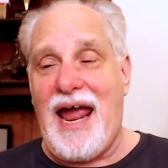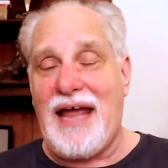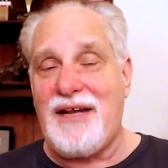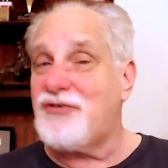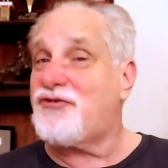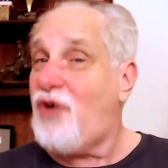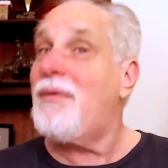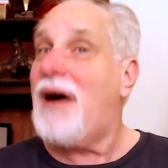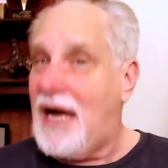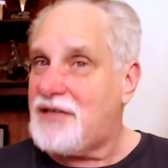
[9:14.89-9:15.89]
there's so
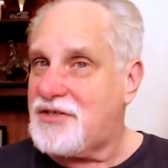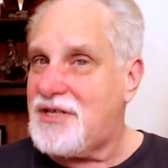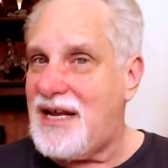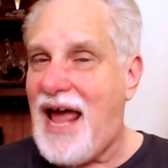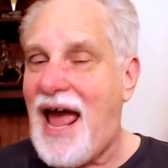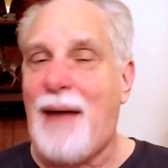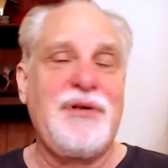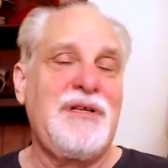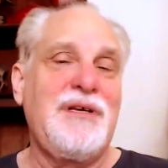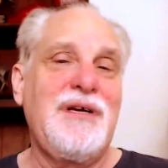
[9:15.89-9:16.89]
much that
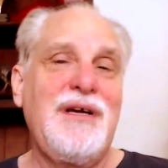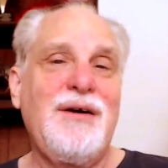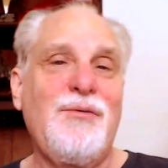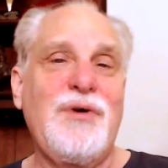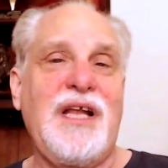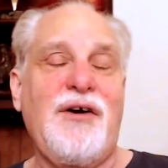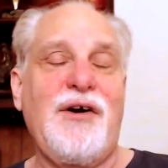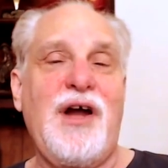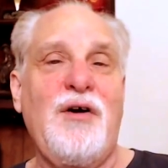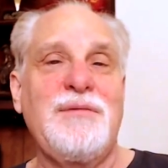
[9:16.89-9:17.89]
happened with
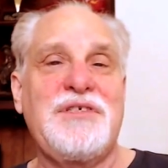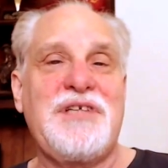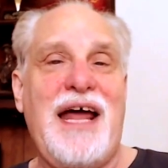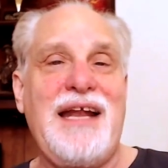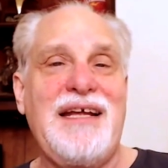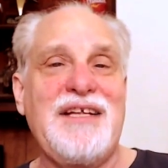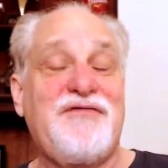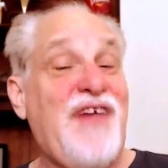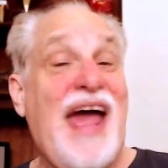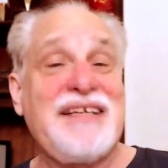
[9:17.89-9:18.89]
Larry Holmes that
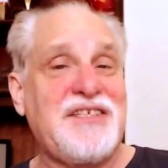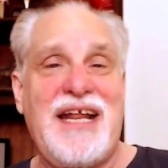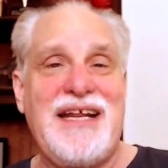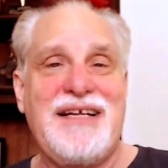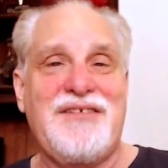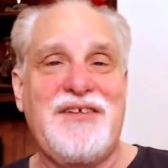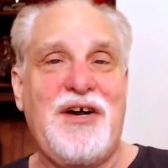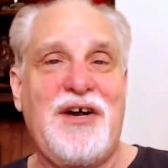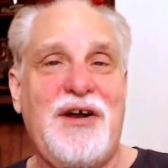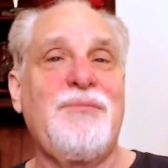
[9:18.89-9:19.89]
it's fascinating to
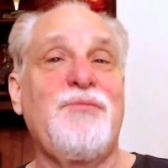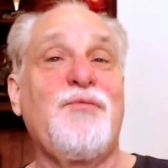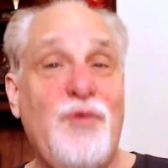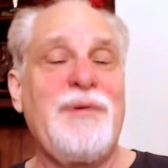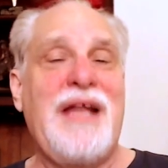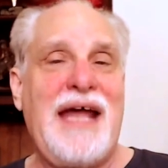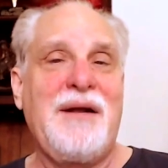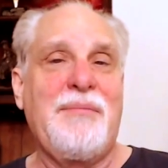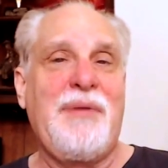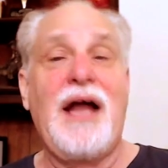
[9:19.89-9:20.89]
hear him
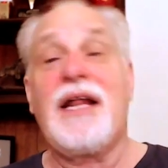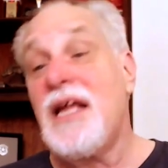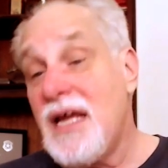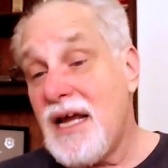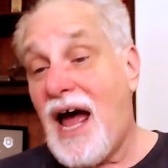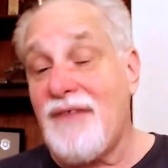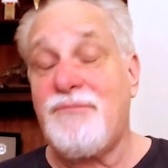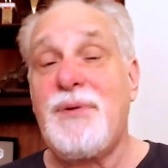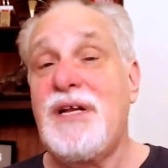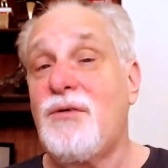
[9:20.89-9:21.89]
ruminate about it.
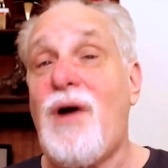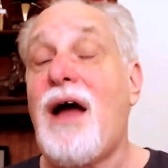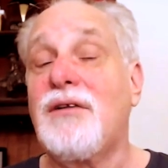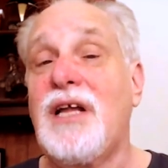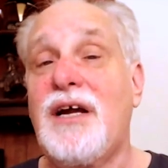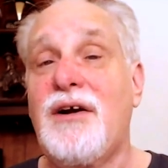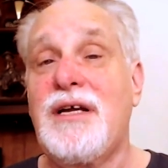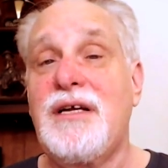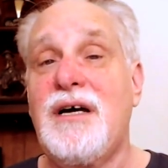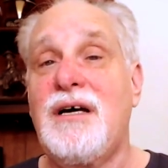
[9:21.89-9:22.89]
I've been around
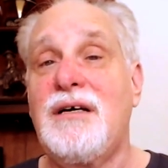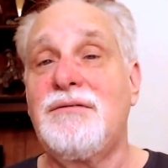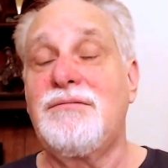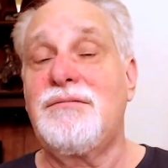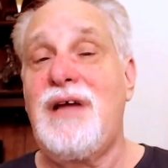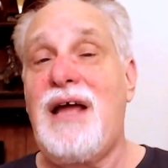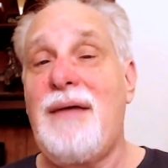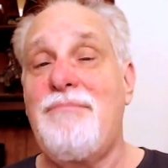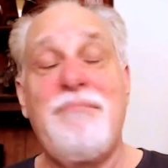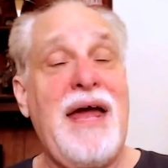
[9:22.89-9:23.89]
Larry
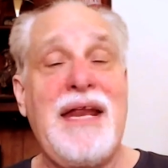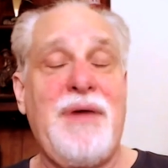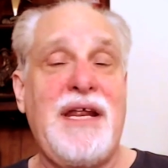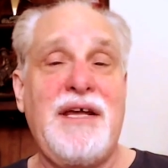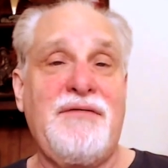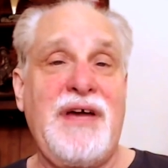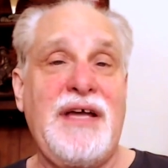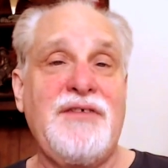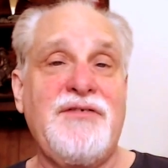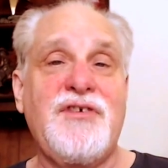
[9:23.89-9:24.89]
at many, many
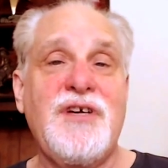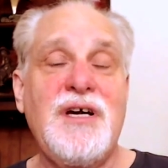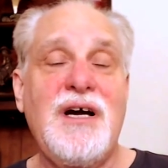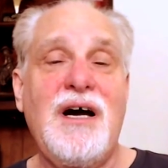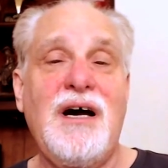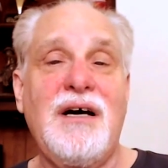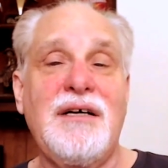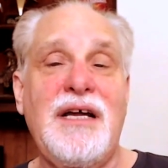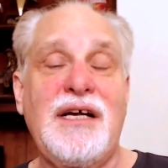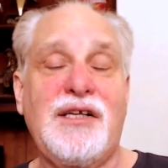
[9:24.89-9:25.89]
events,
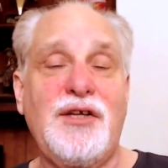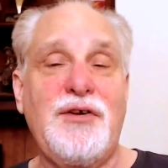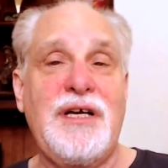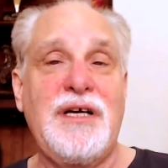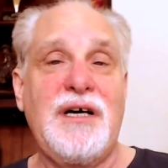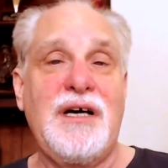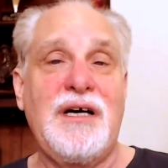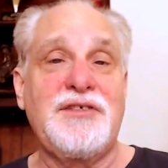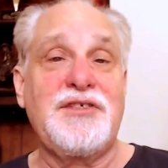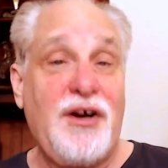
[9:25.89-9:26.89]
including
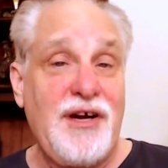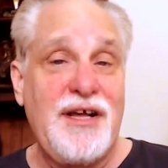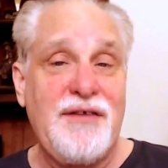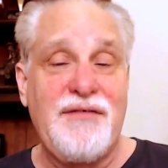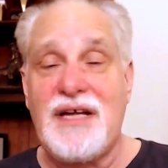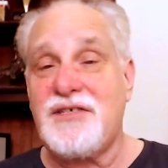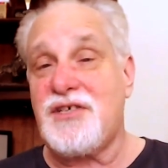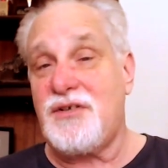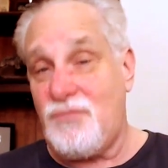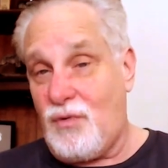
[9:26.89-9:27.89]
charity
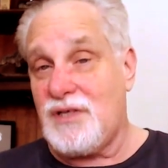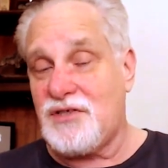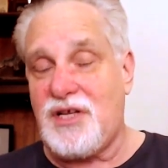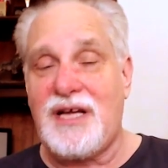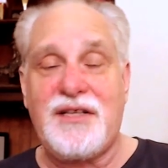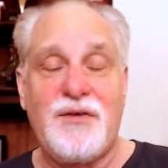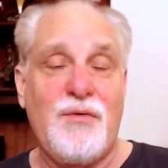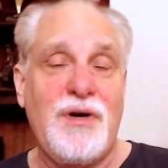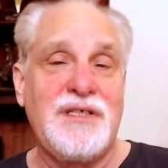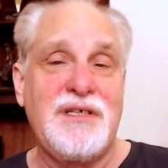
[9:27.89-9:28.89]
events and ones like the
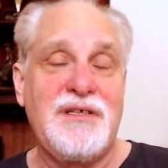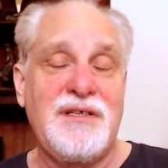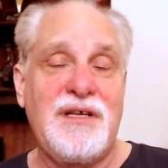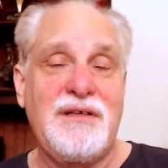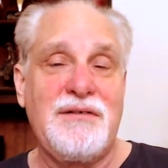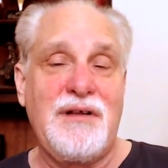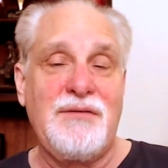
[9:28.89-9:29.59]
one that